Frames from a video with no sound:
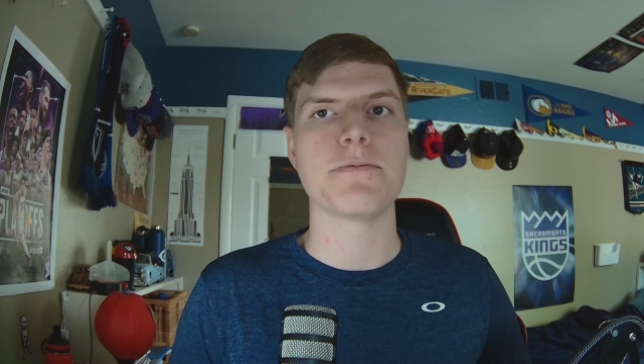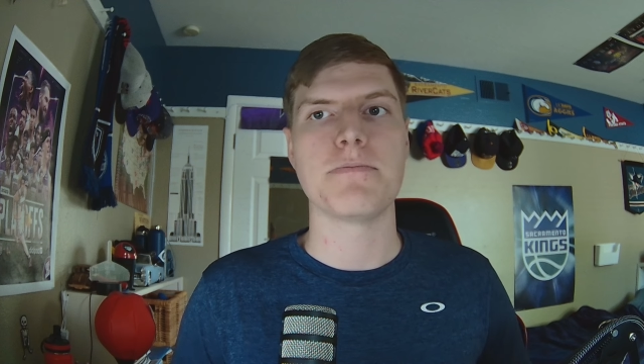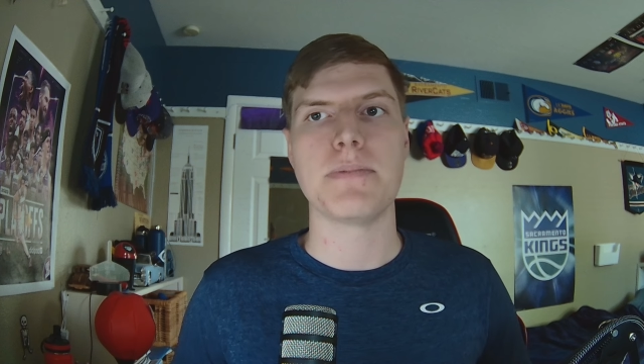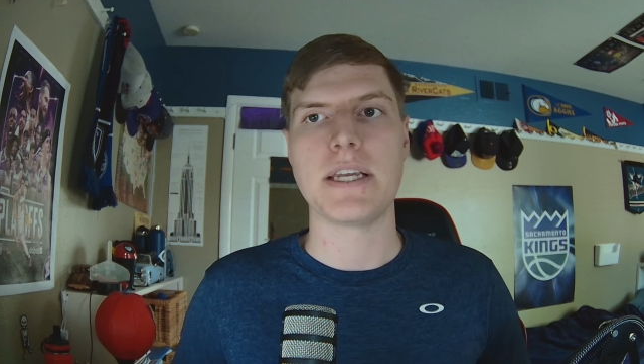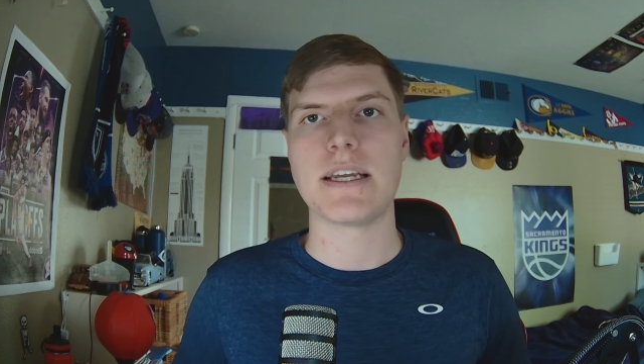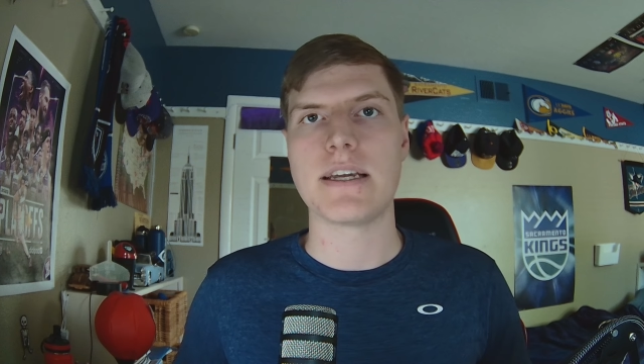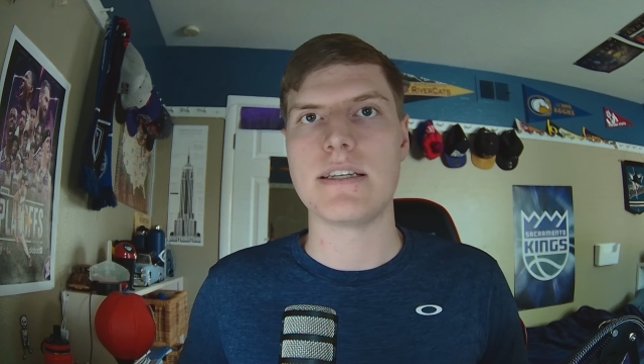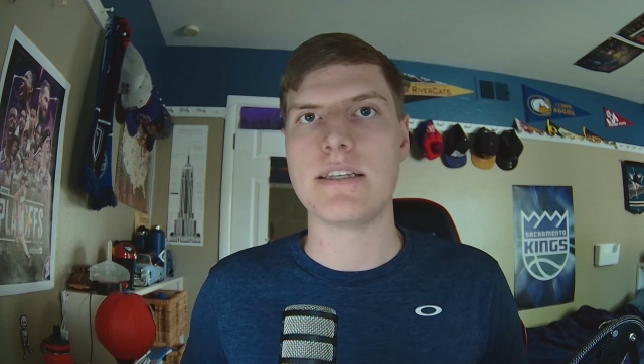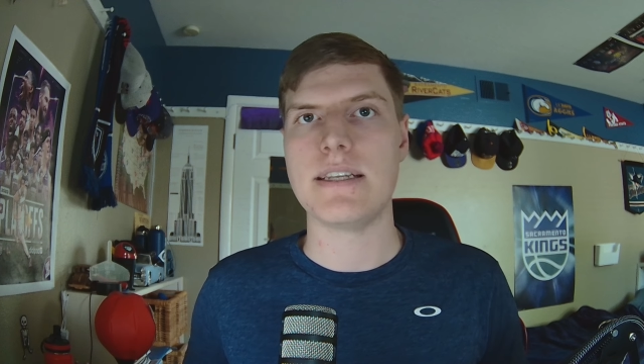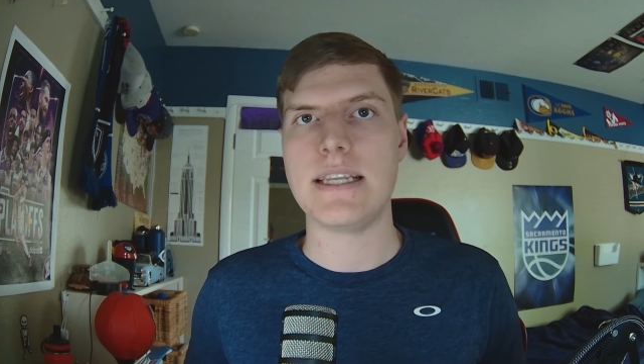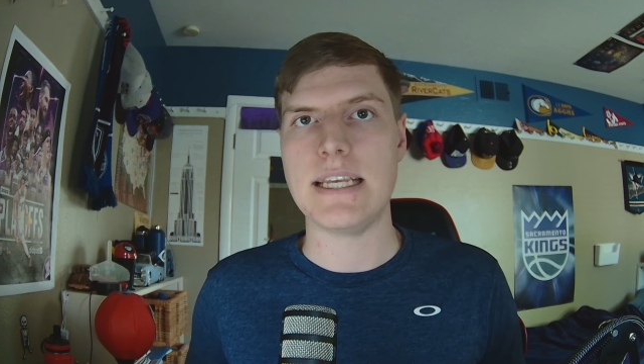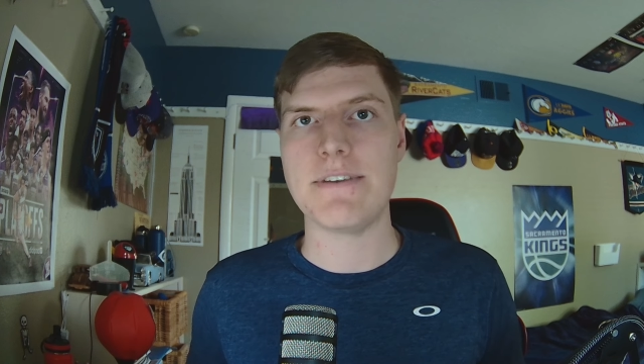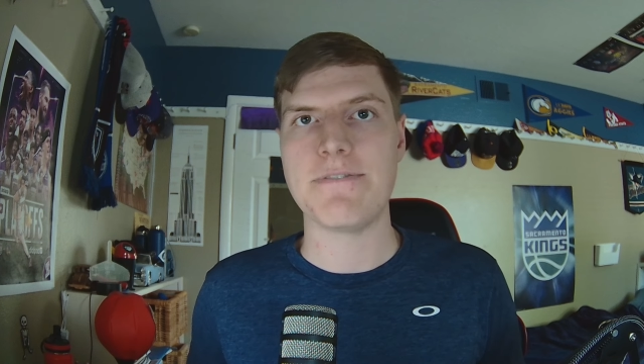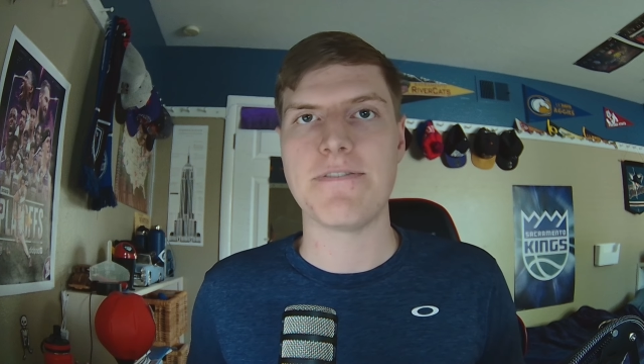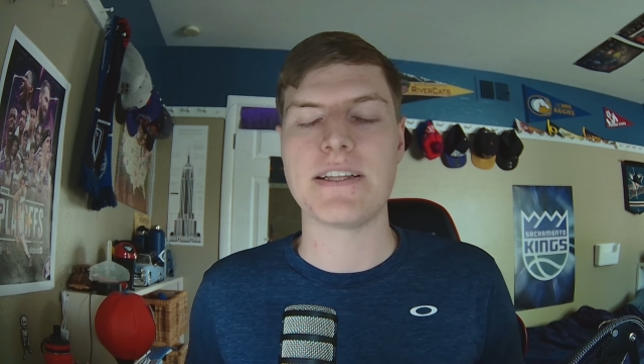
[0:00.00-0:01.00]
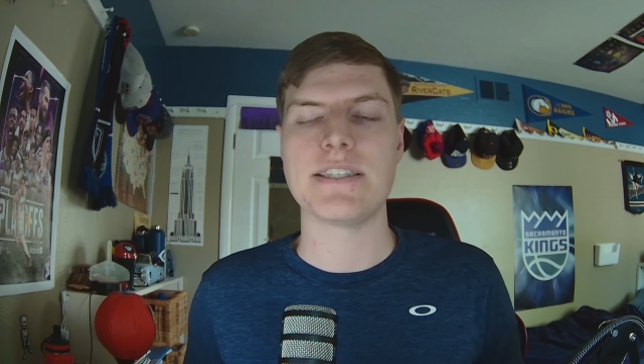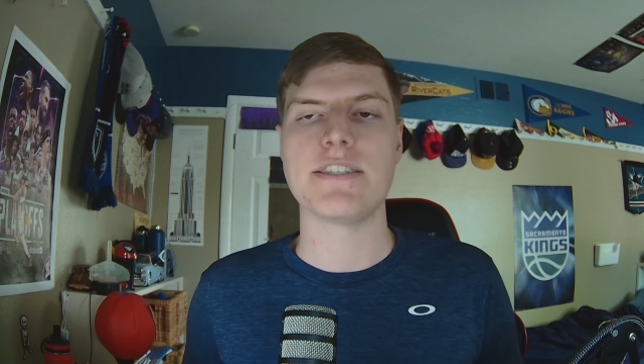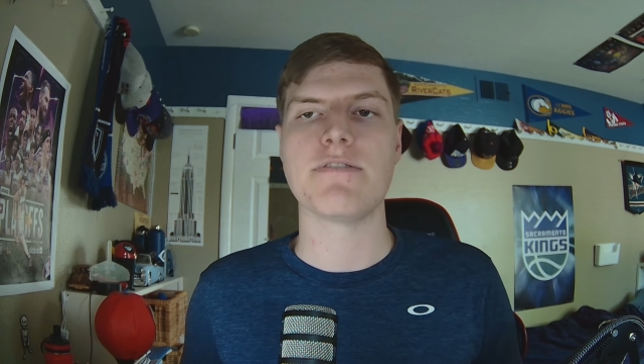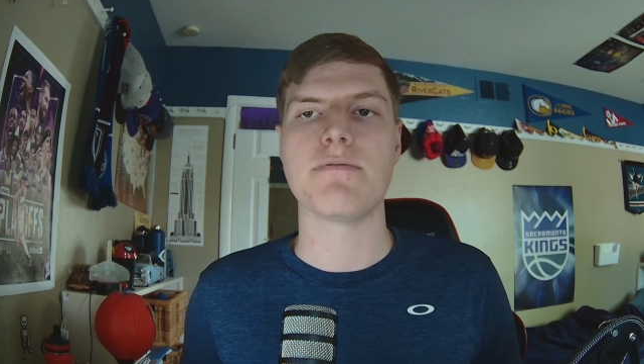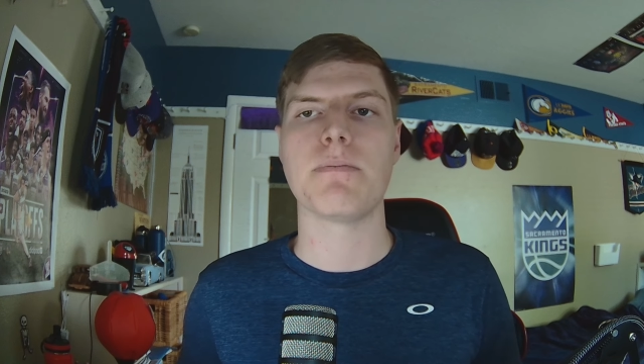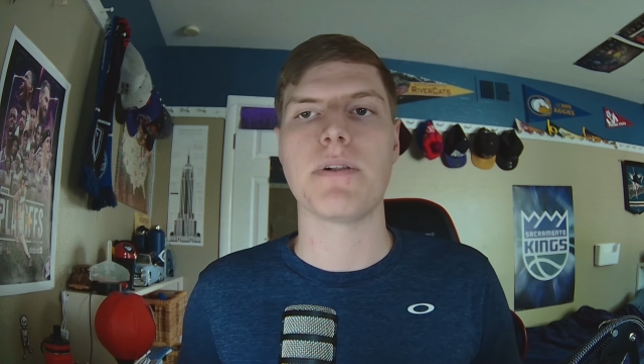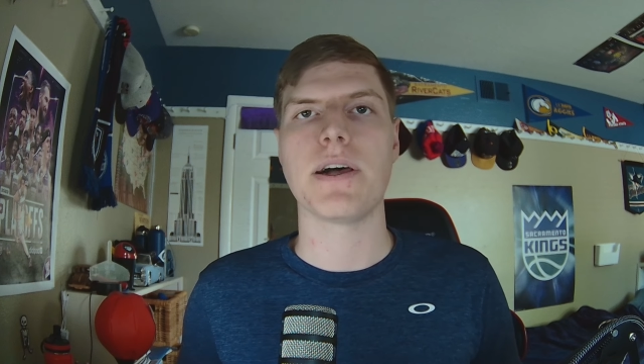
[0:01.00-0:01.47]
of being a
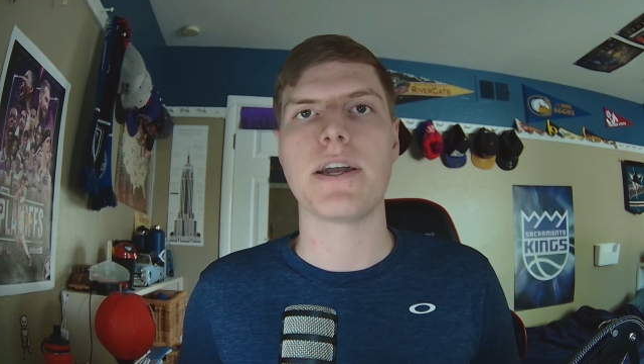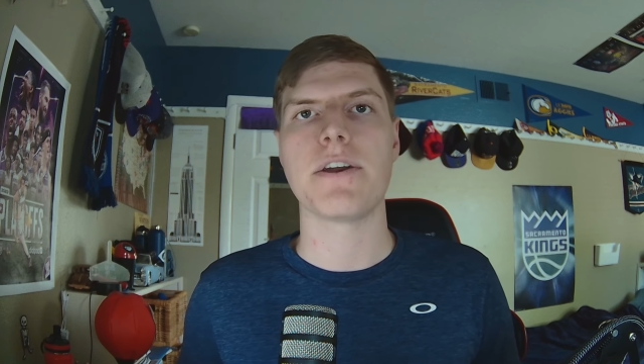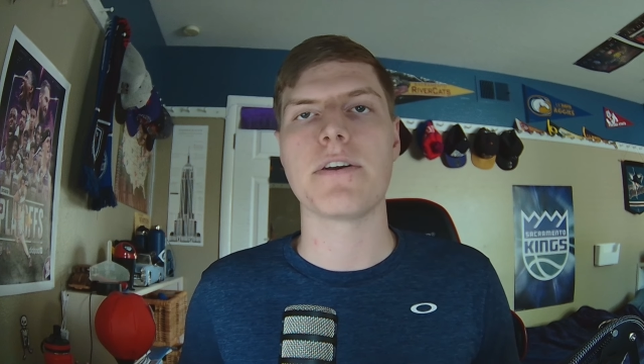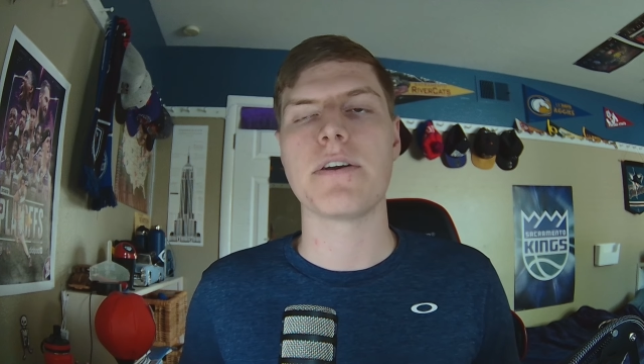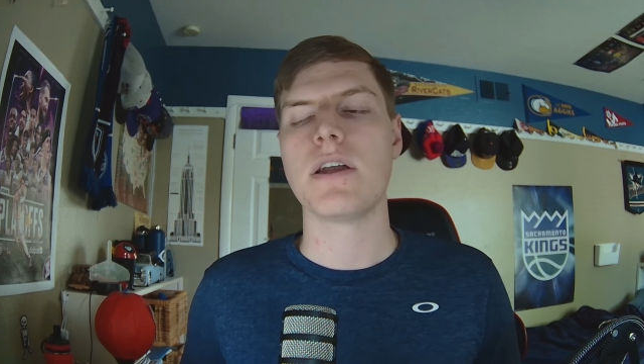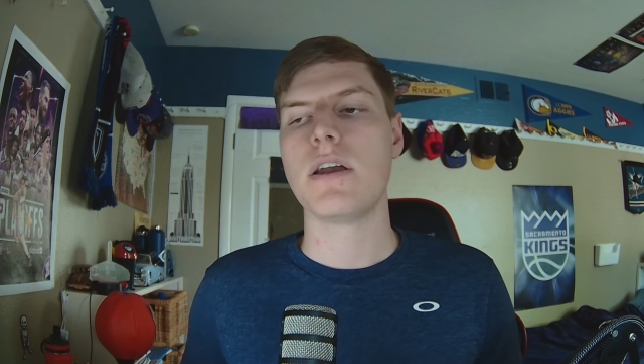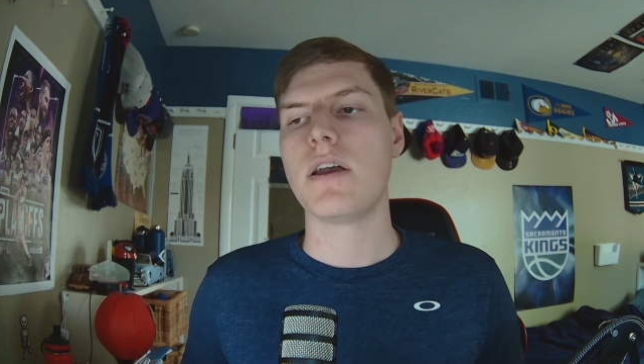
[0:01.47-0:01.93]
defensive player.